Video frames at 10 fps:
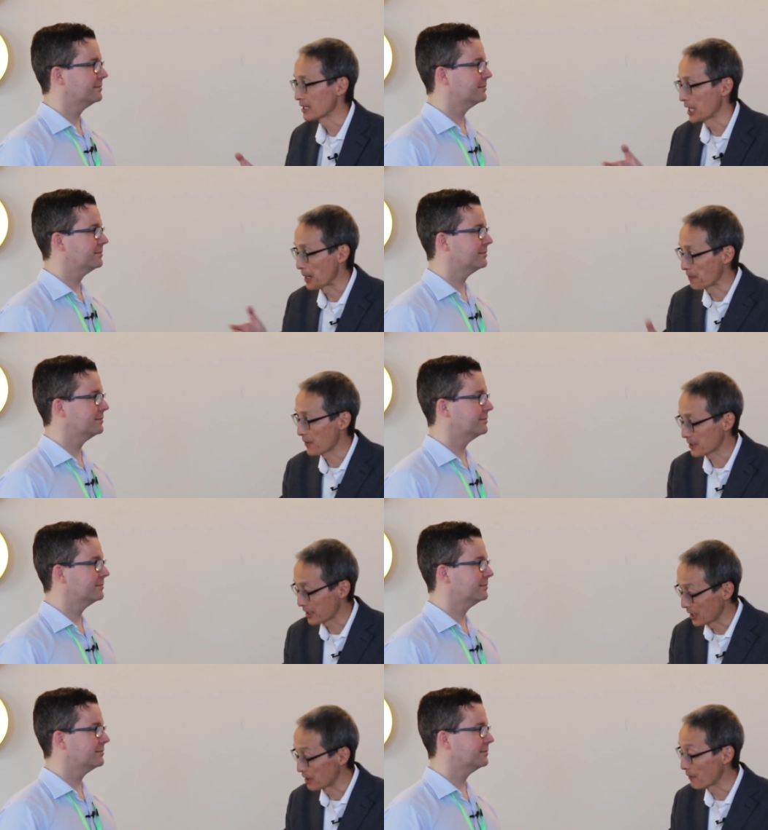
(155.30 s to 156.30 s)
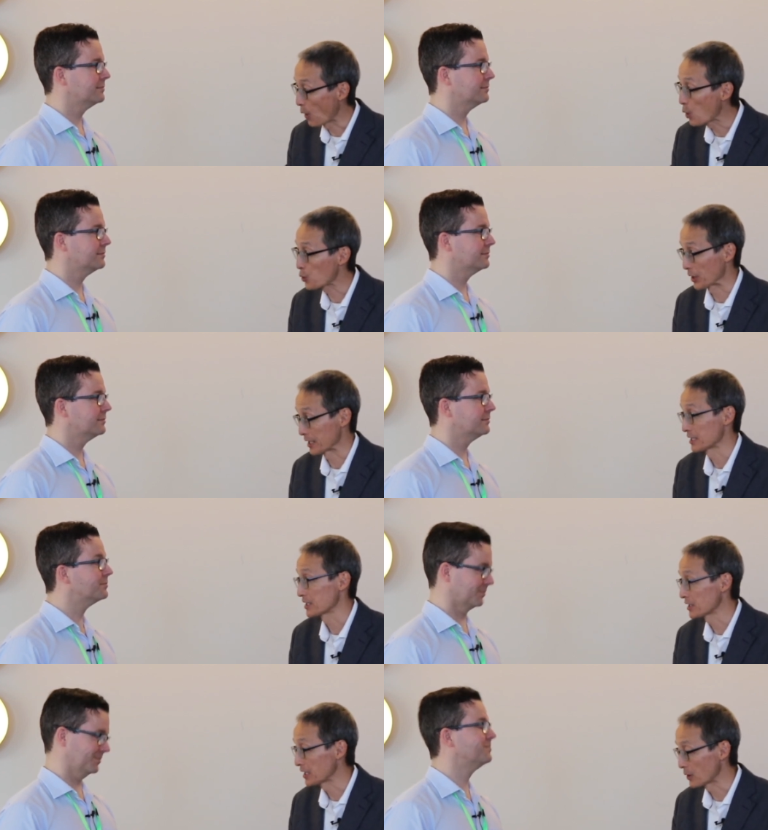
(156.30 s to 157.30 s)
Speaker 1: um, of okra
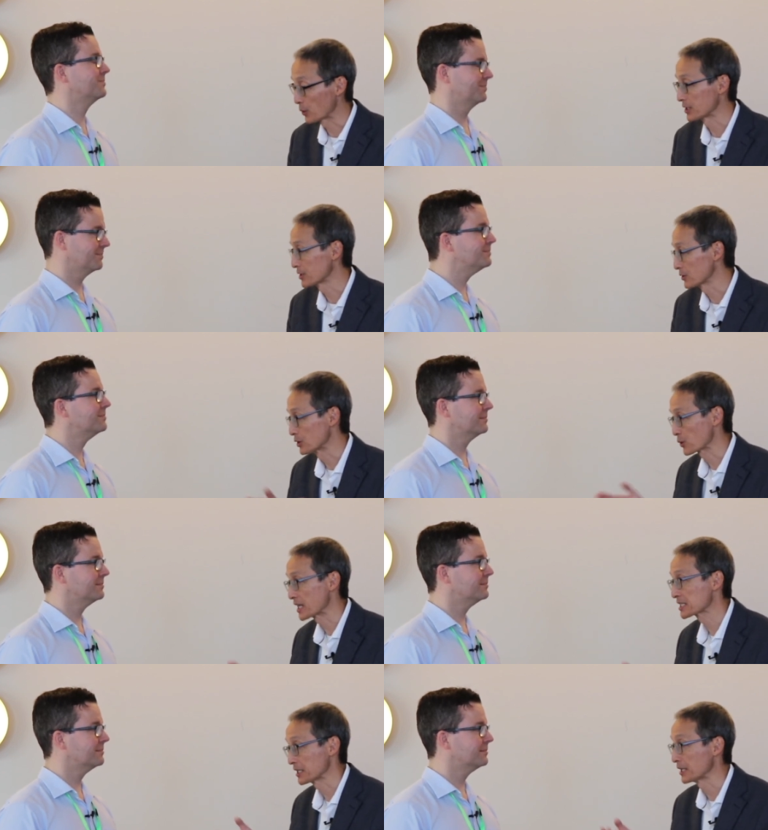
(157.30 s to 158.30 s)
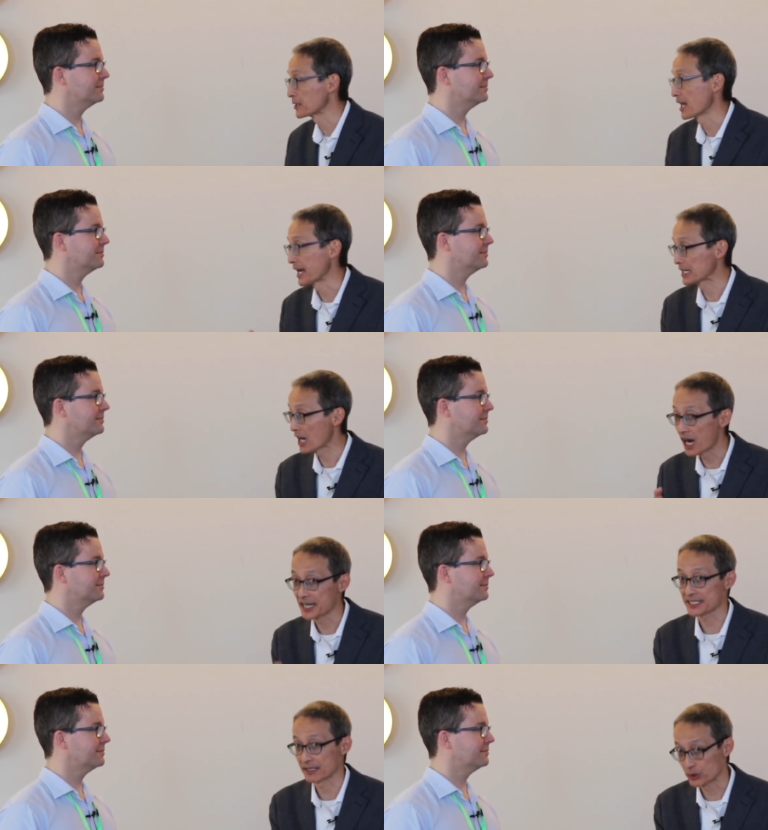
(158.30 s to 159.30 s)
in order to address the underlying
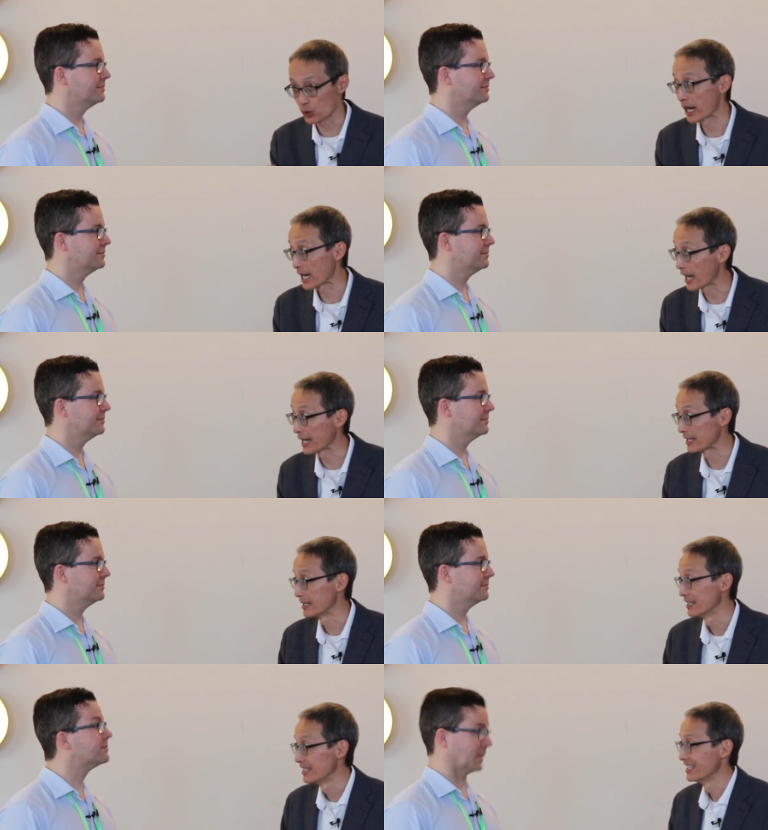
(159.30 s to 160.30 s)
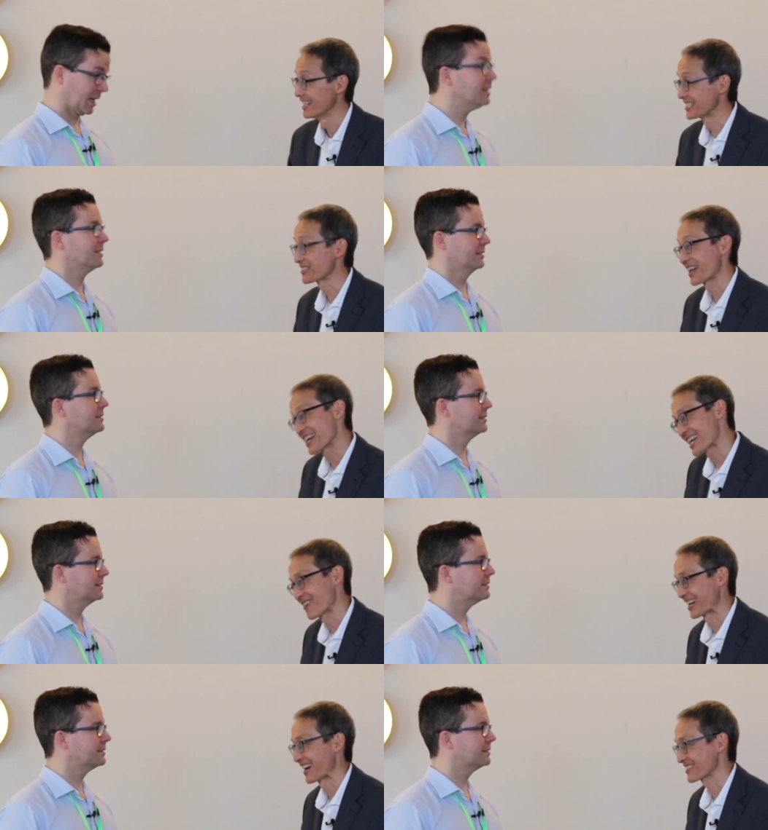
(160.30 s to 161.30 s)
cause of dry eye.
Speaker 2: And so that's how
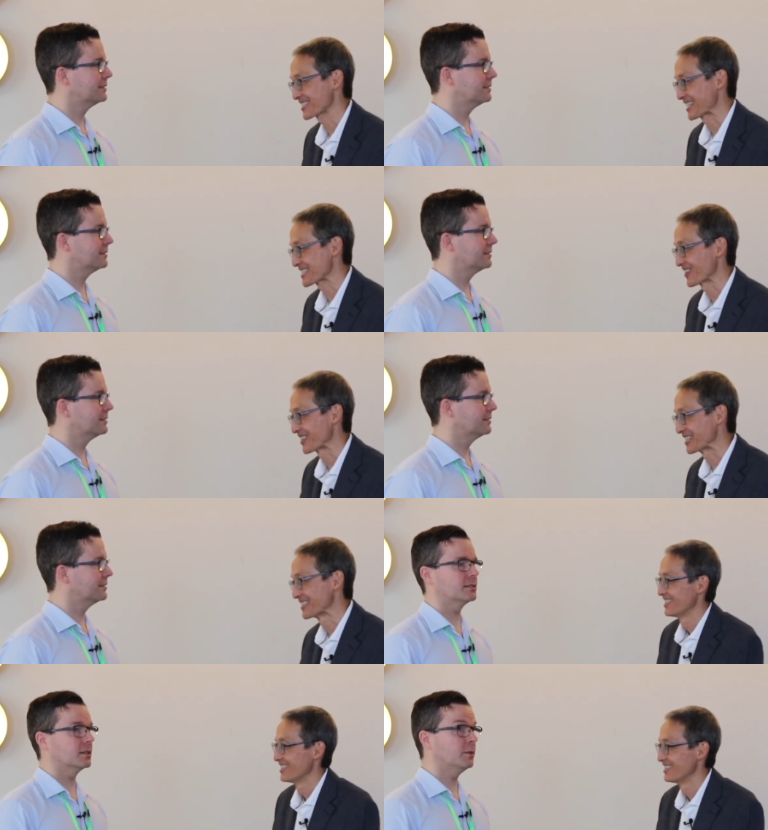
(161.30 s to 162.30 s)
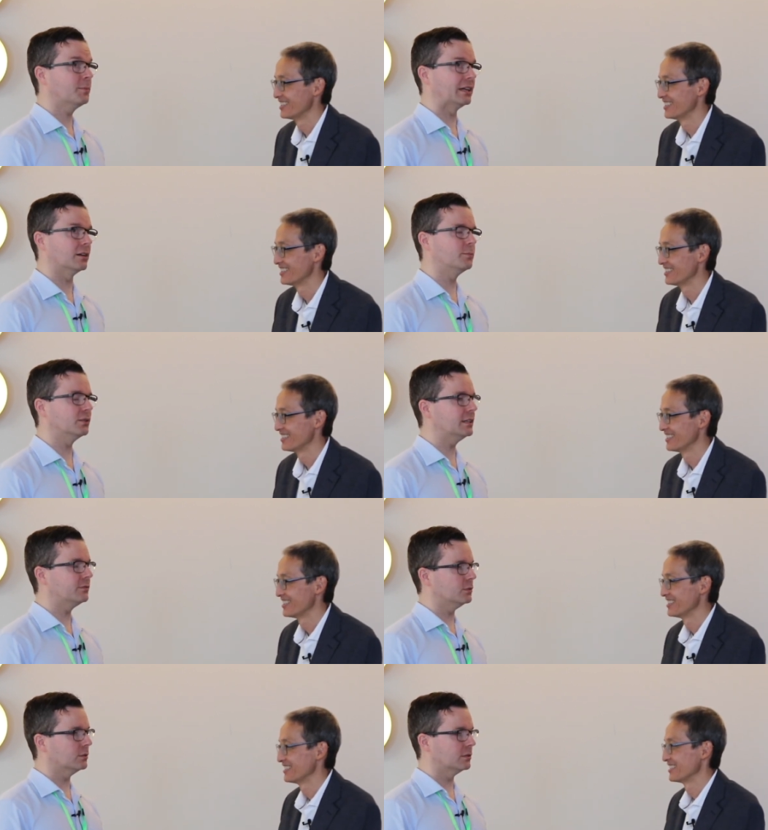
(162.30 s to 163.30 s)
we got, started. Tell me about, I believe
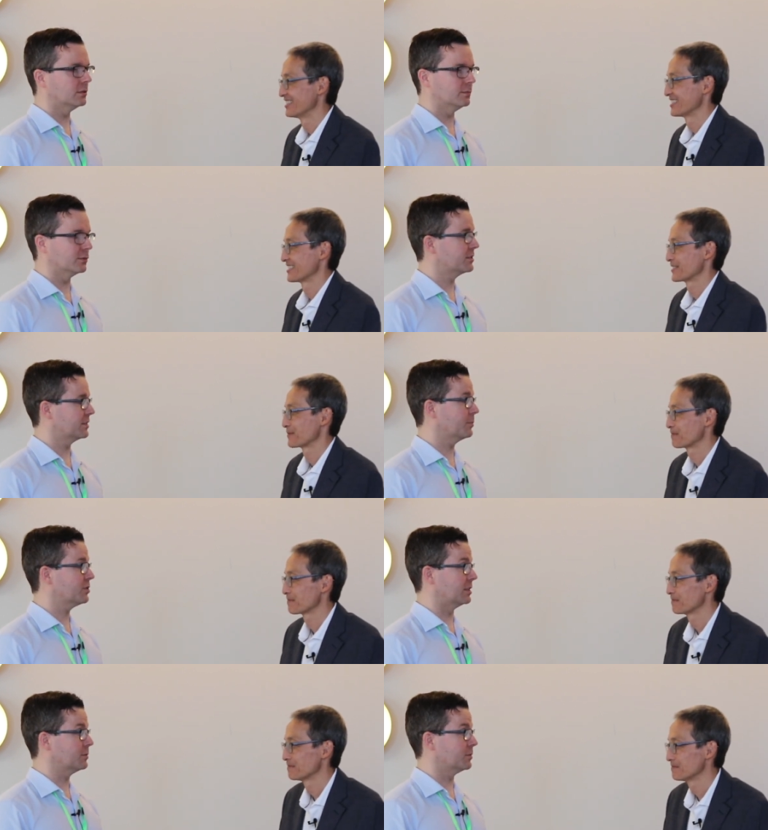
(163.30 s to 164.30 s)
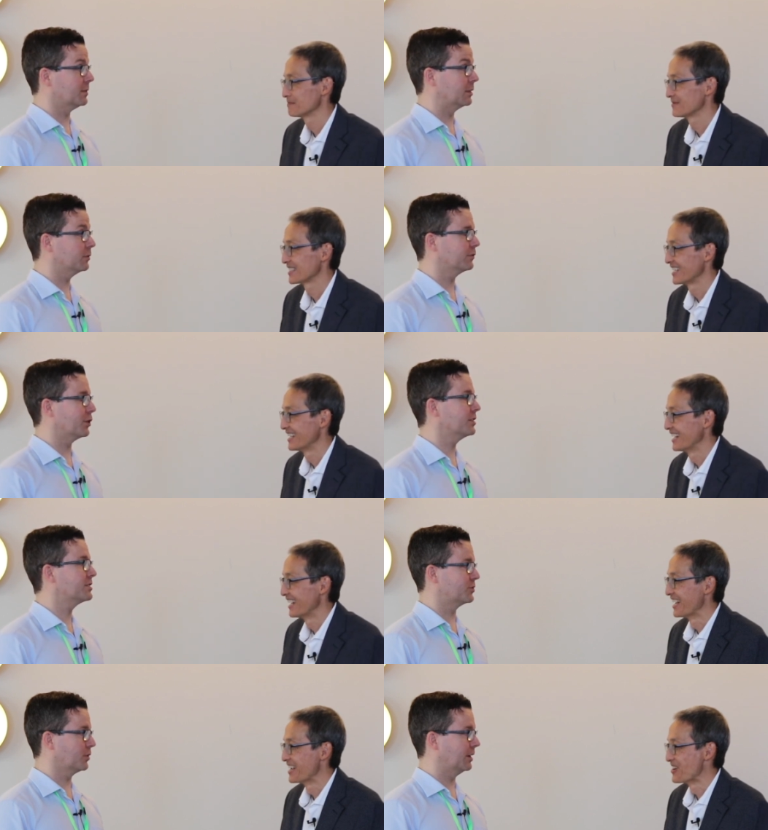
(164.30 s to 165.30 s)
your receptionist was one of the first
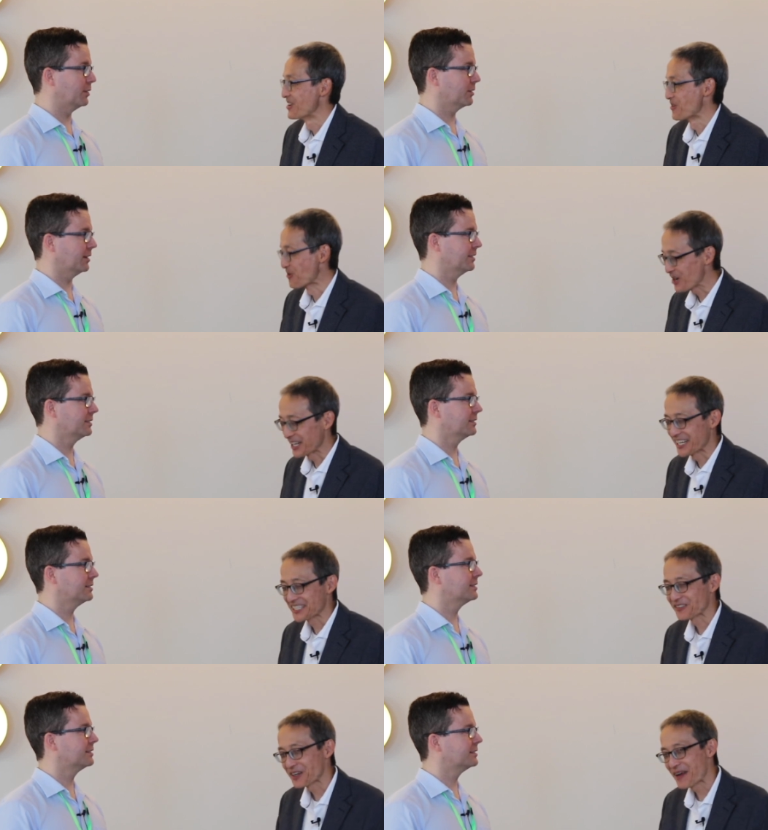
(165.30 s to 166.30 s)
to try Okra.
Speaker 1: Right, yeah. So we